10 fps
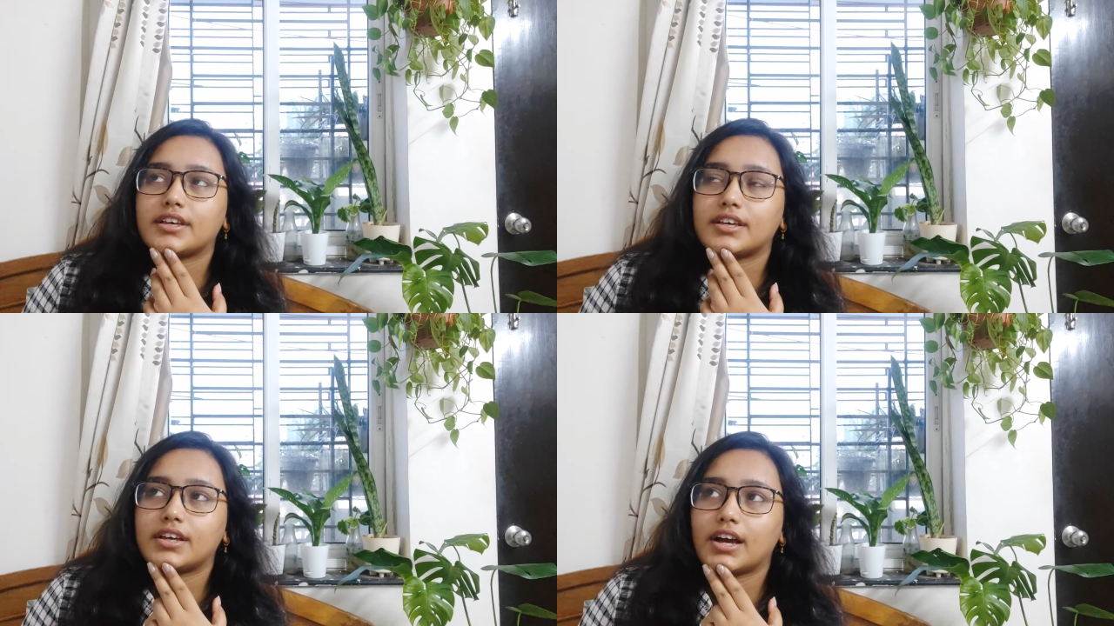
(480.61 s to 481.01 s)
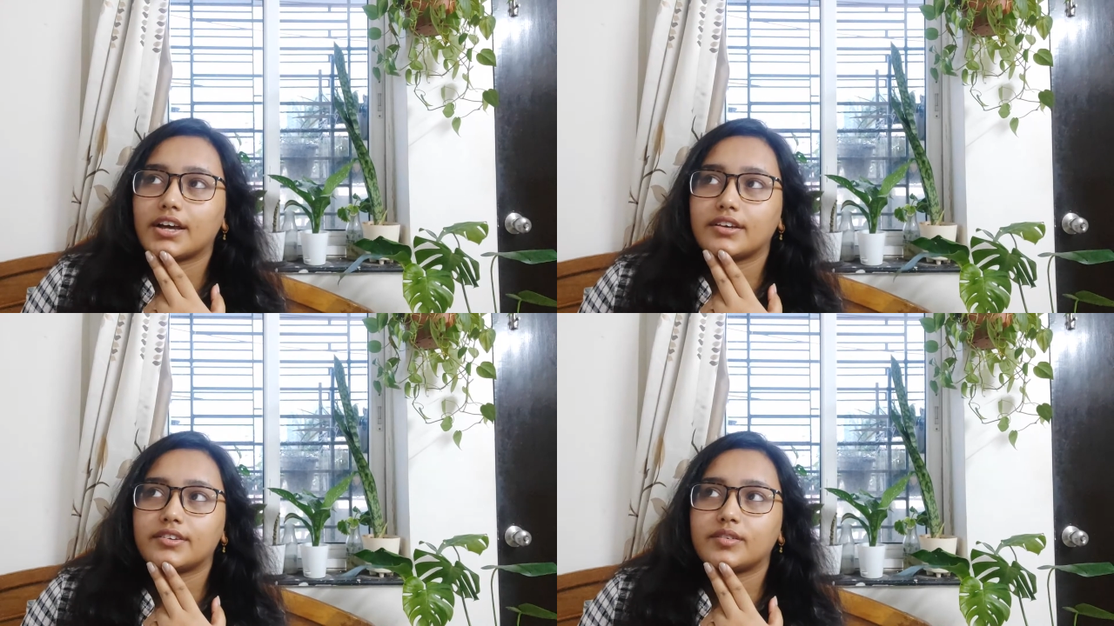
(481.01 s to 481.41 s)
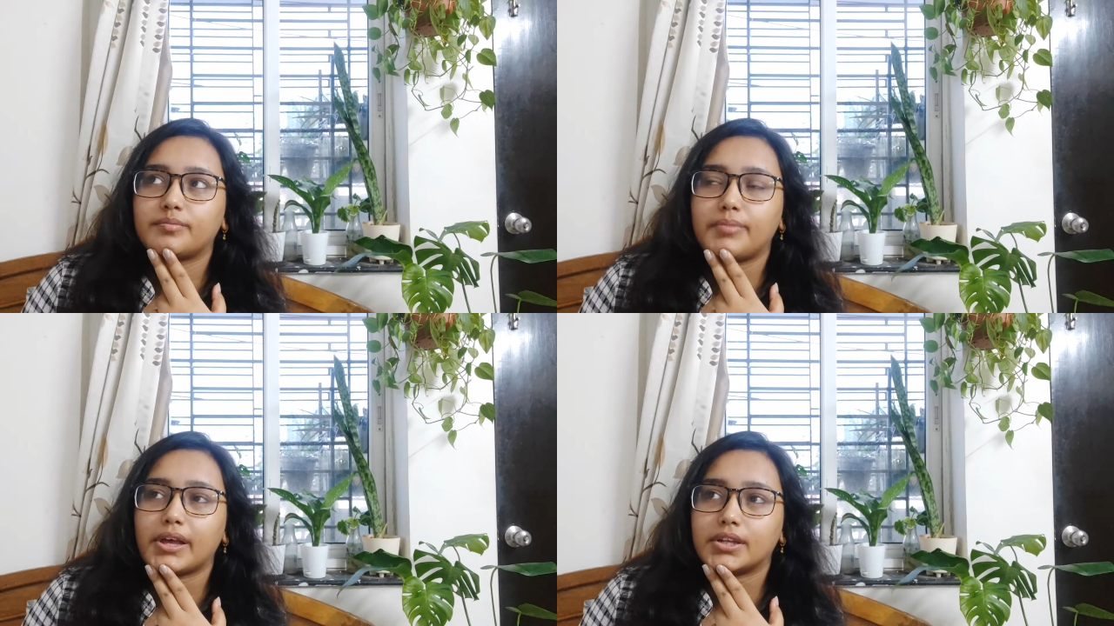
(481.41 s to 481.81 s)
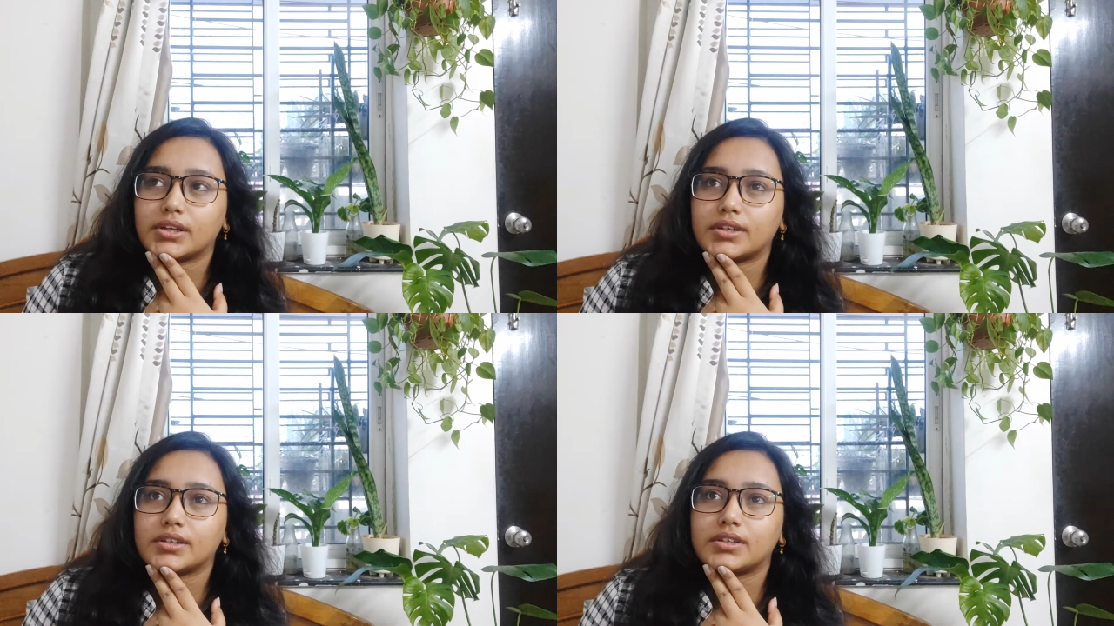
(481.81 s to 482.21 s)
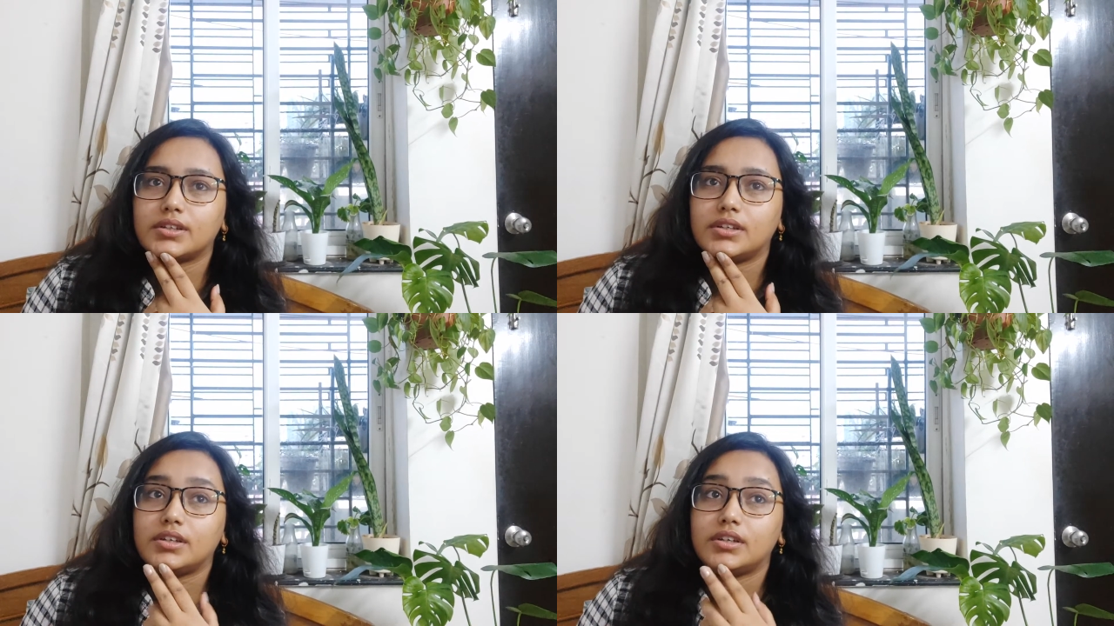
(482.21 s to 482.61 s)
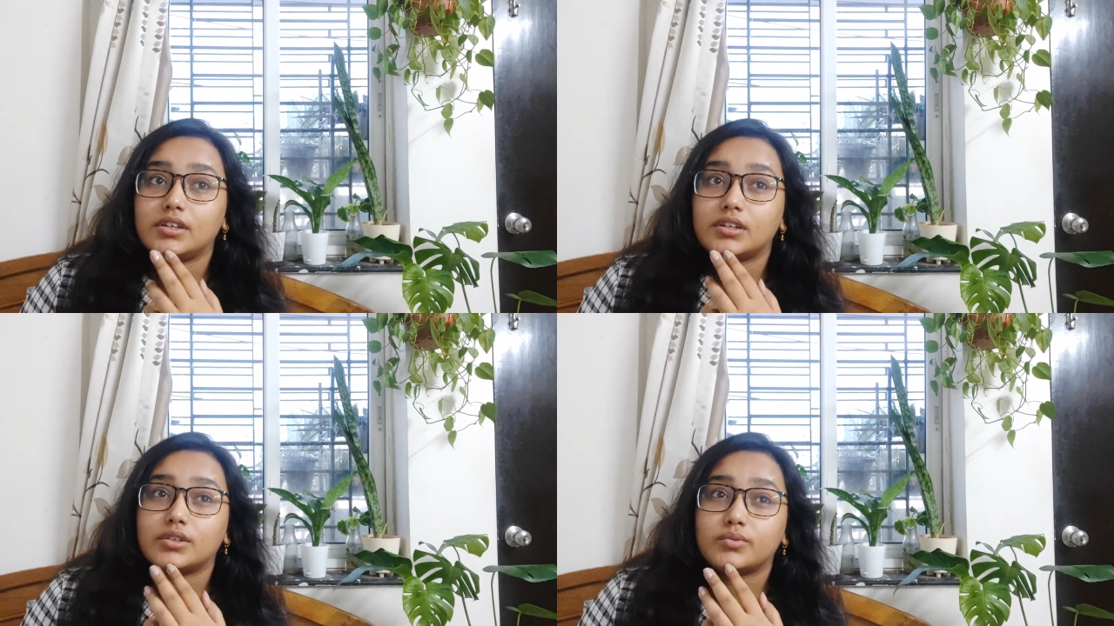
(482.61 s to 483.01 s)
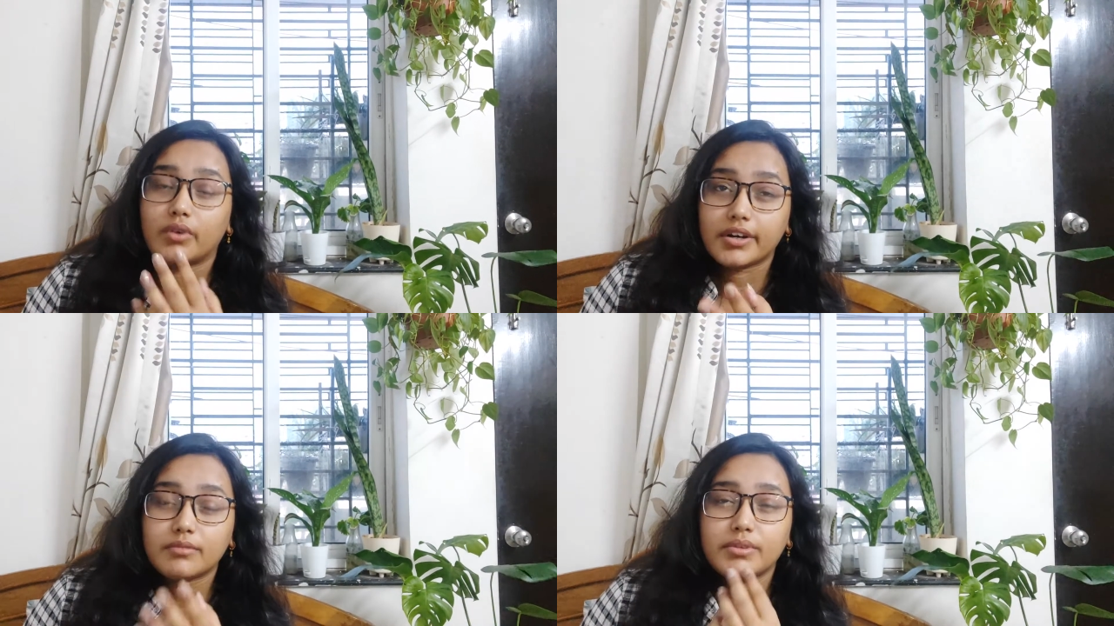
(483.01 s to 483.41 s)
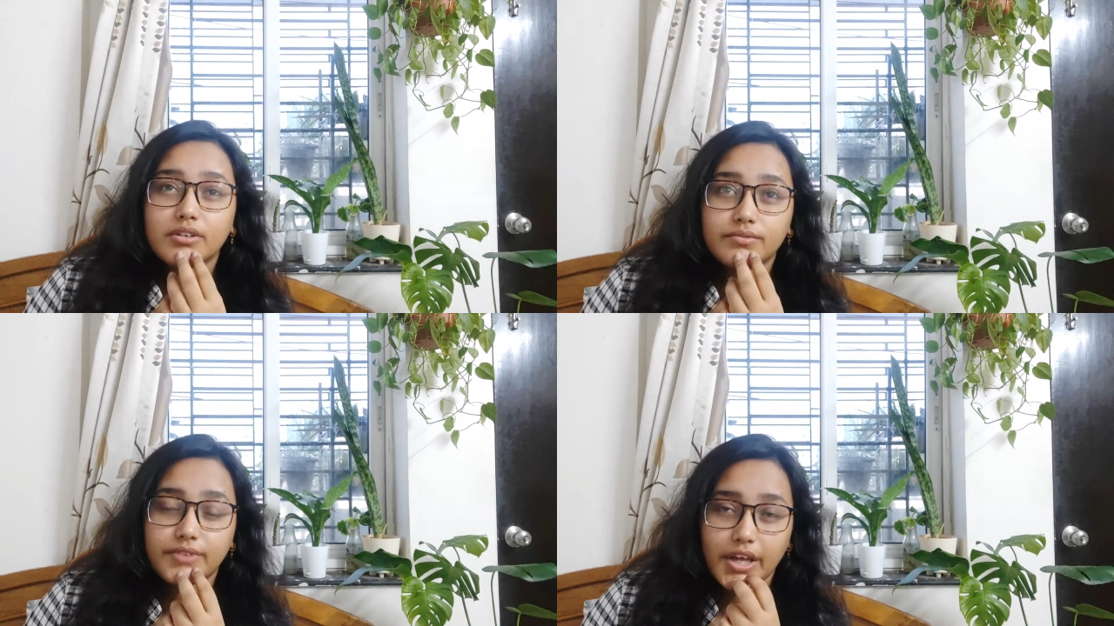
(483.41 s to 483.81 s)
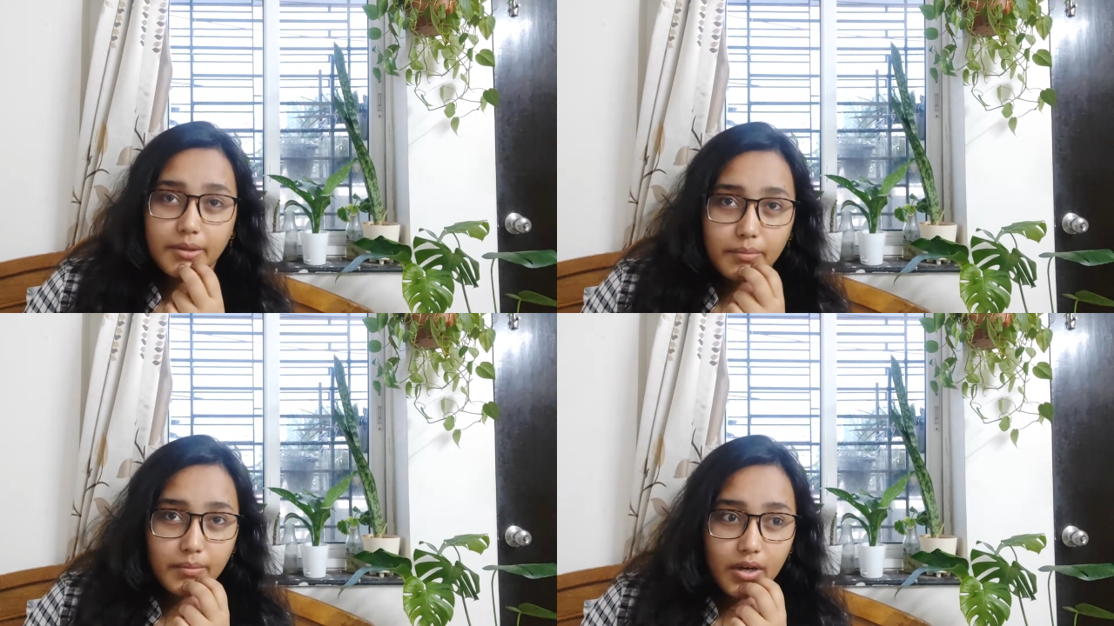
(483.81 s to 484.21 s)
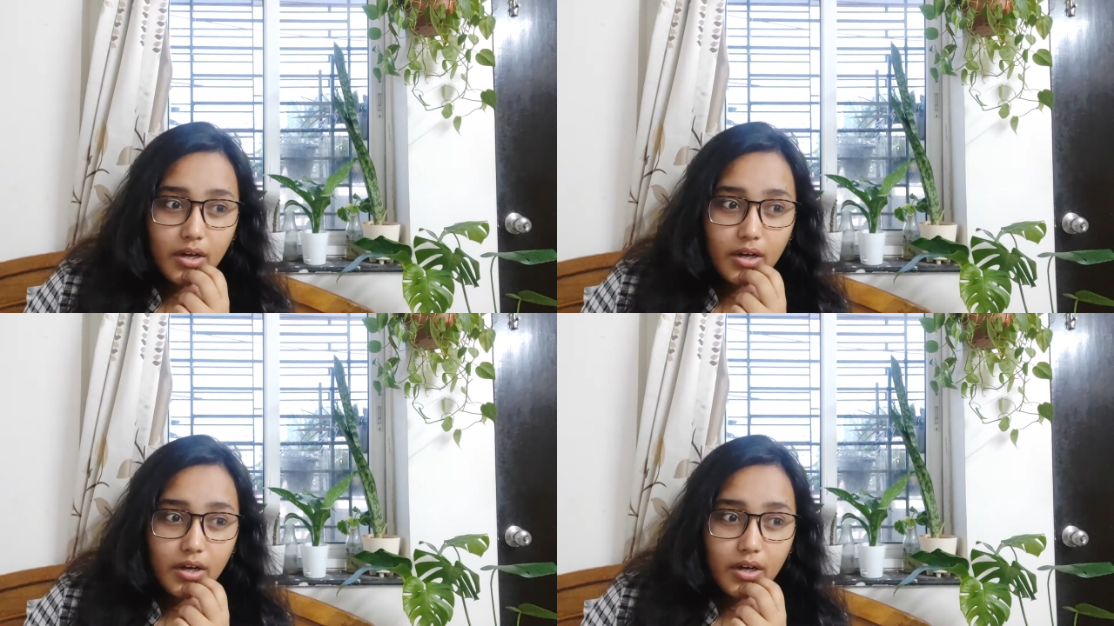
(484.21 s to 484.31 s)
think I spend quite a bit of time,